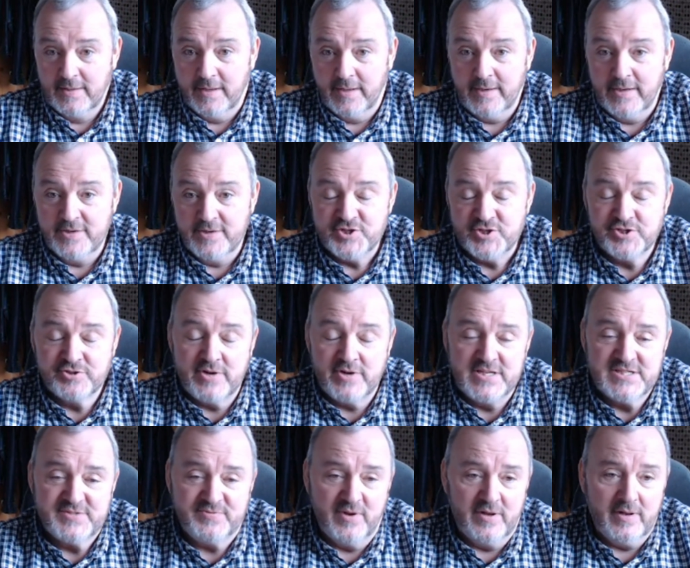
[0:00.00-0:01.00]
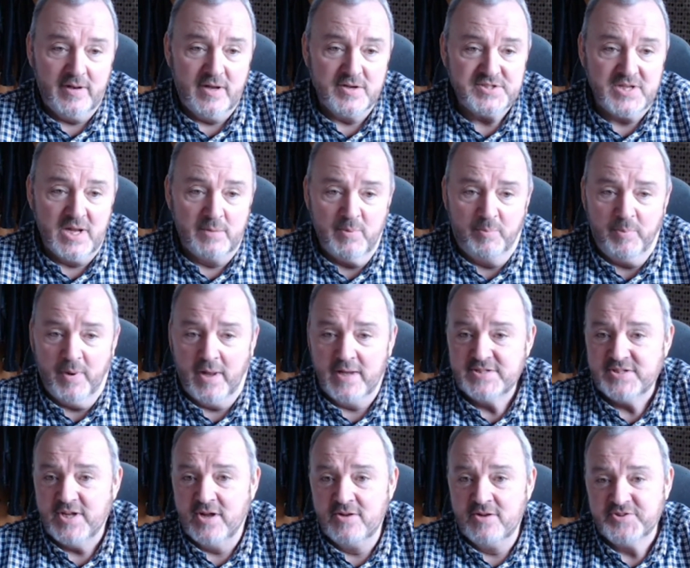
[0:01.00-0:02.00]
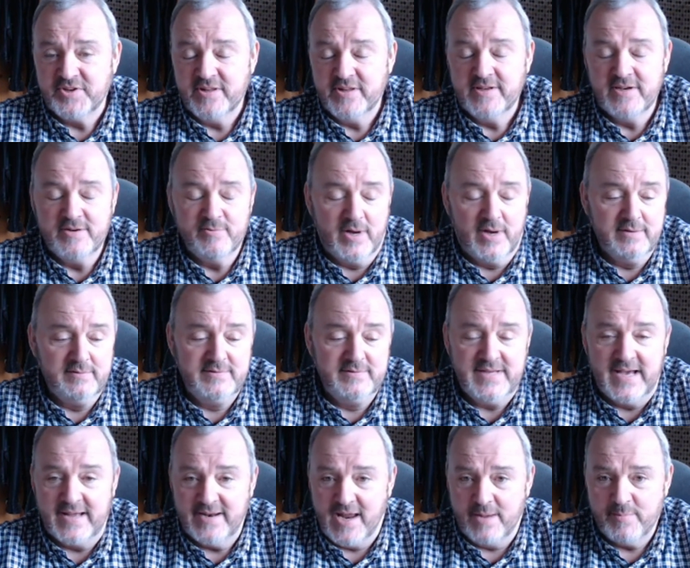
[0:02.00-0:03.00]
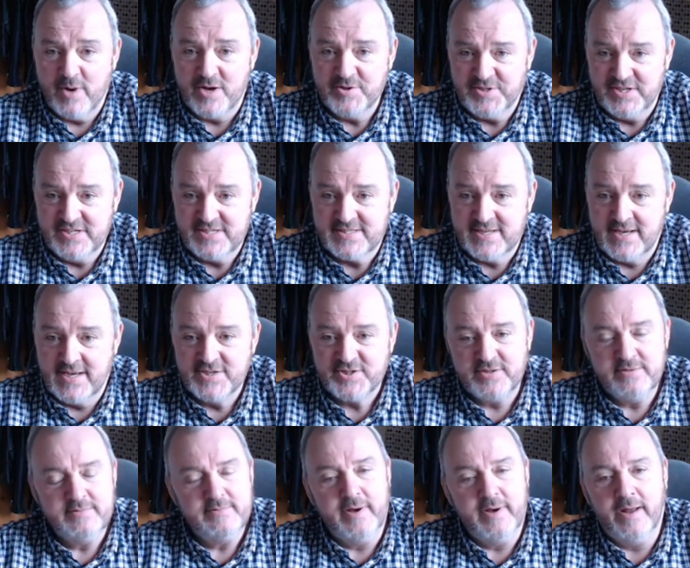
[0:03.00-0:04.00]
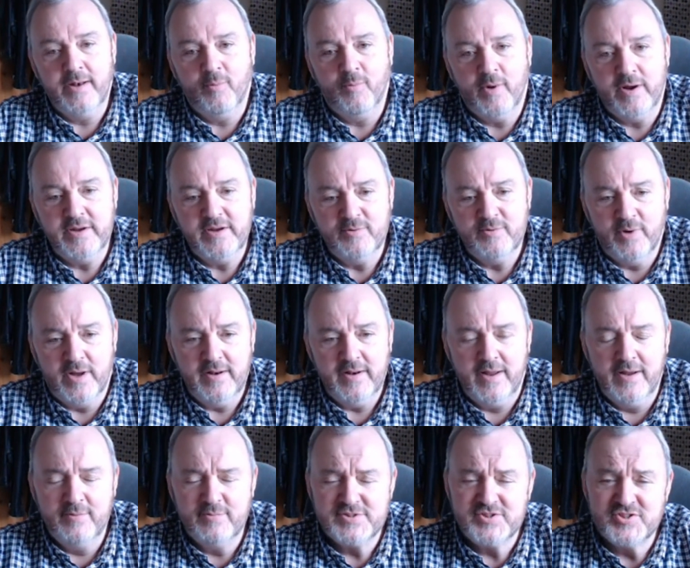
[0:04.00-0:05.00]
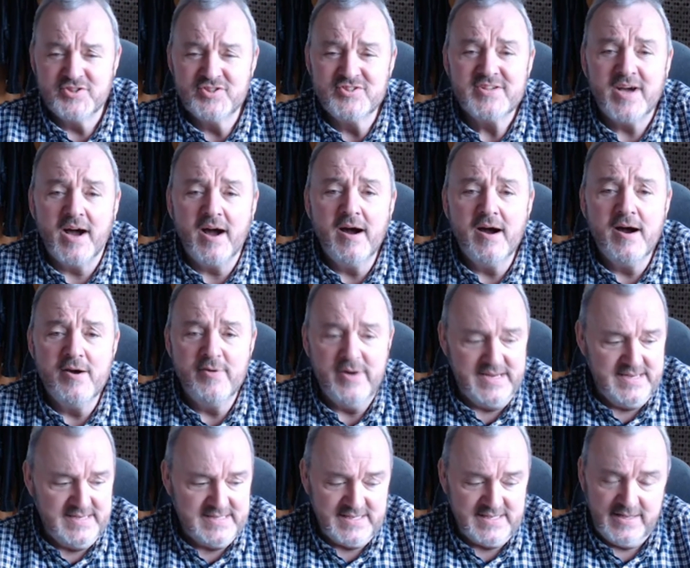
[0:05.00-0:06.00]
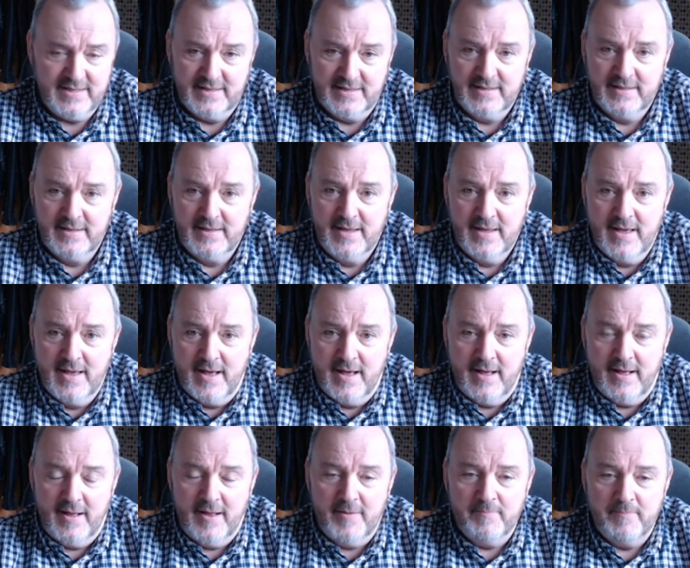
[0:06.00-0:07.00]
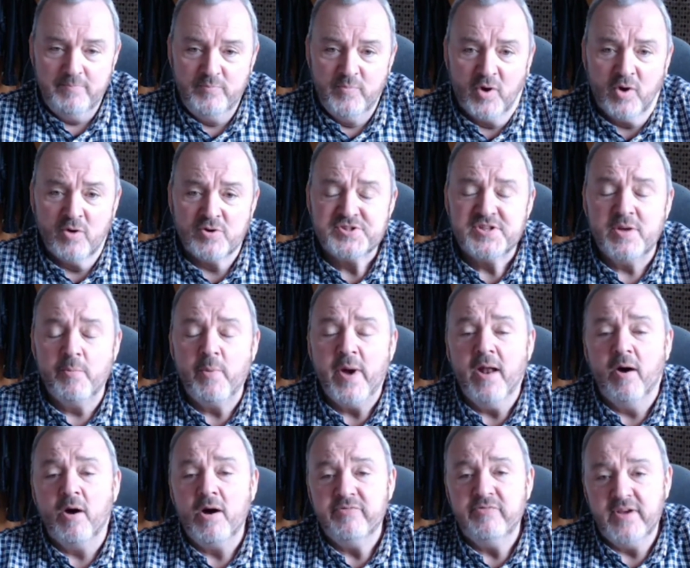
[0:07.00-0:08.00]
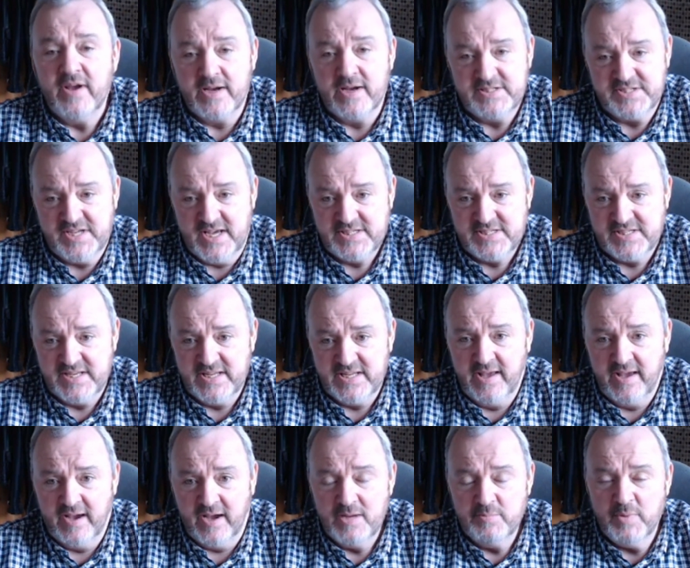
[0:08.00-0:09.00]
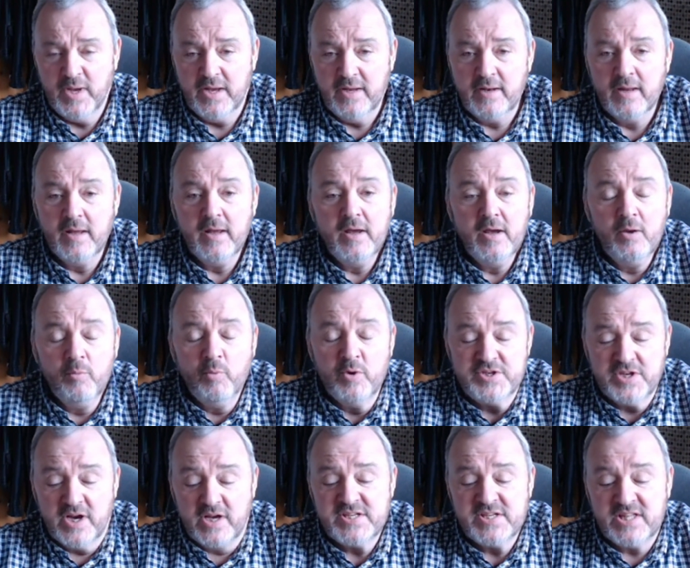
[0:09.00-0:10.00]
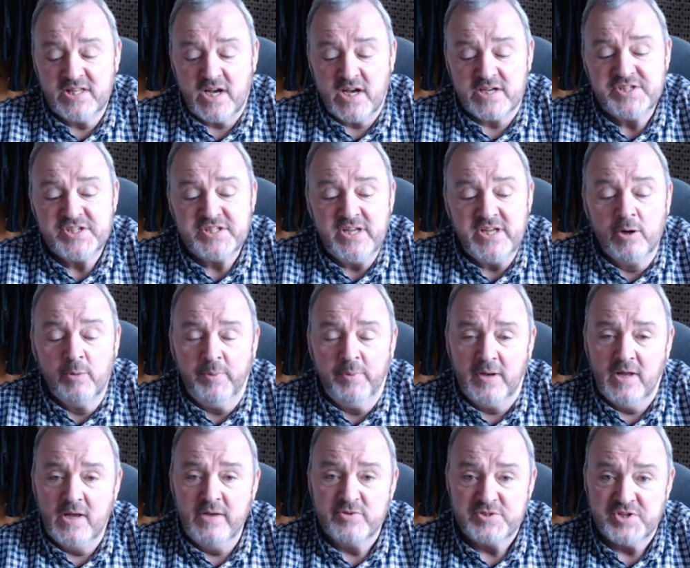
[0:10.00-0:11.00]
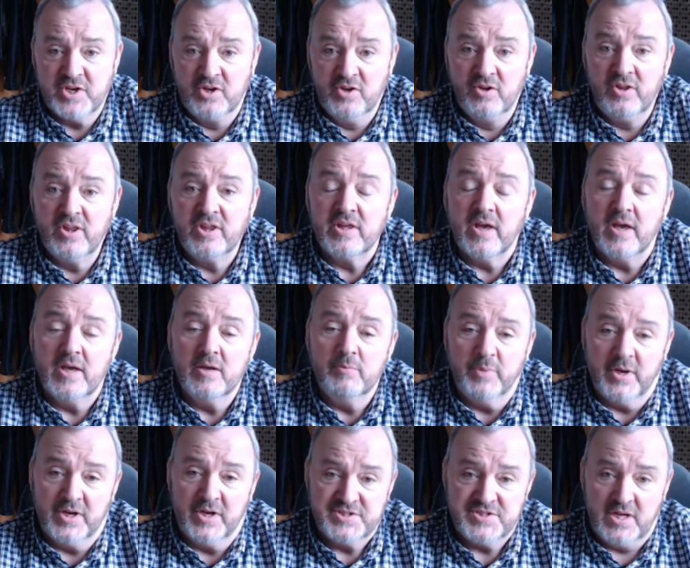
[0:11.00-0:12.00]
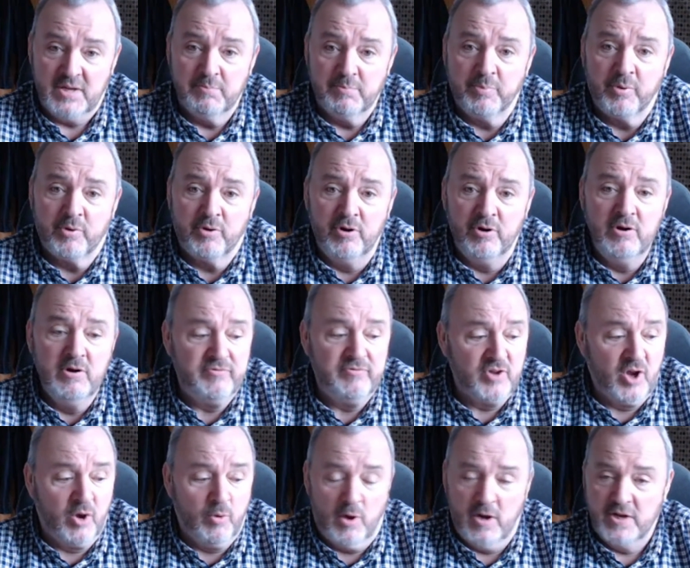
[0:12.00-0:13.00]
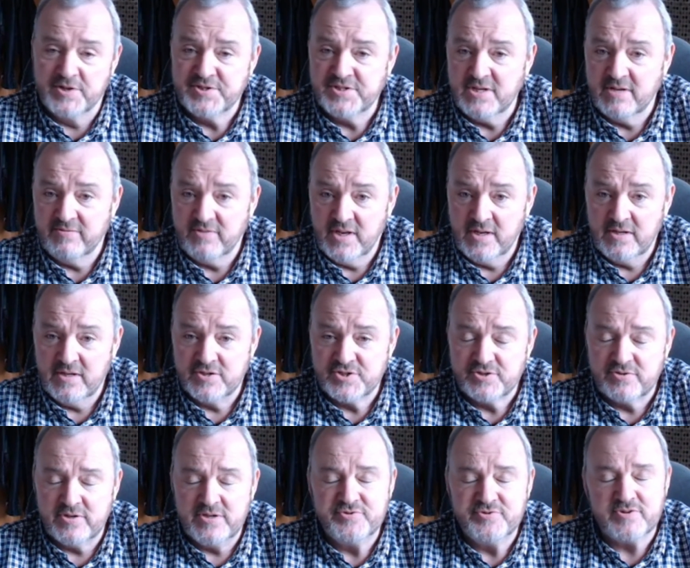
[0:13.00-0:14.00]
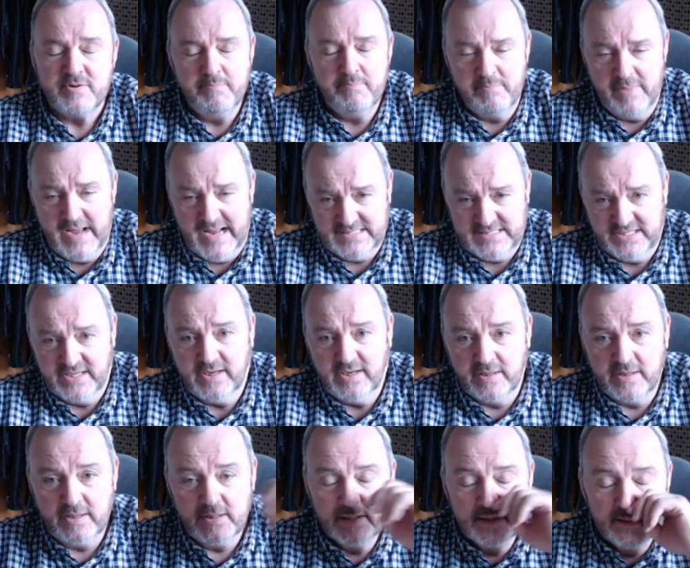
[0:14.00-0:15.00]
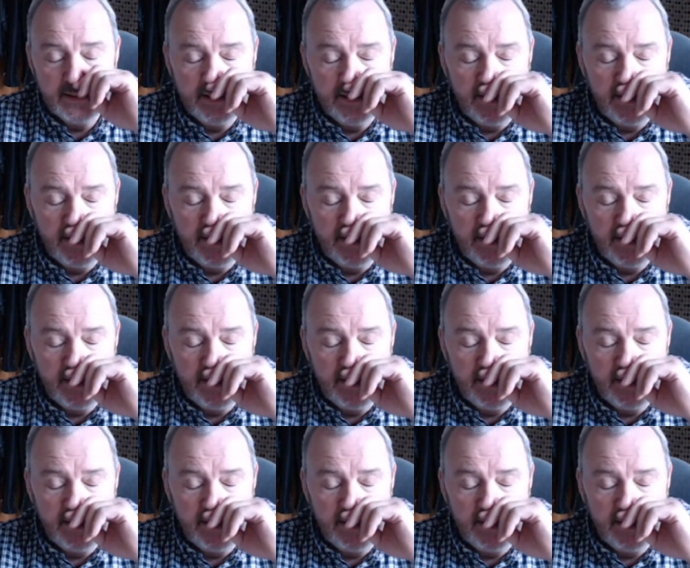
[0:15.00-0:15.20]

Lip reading: and then just transfer those number plates onto the new one, down the MOT station, and away you went. It was so easy. Of course, then when IVA testing came in, which I still believe is a good thing because it improved the quality of the industry dramatically.